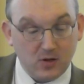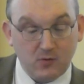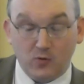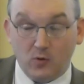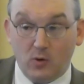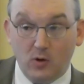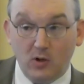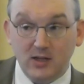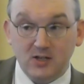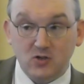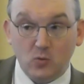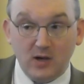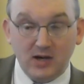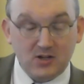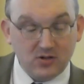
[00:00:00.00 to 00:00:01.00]
For all his
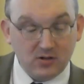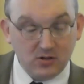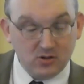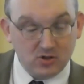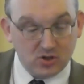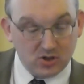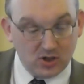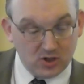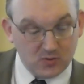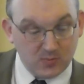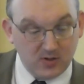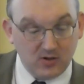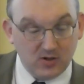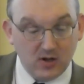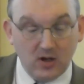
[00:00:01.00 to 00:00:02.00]
ways are
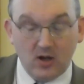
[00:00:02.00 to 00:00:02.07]
judgment,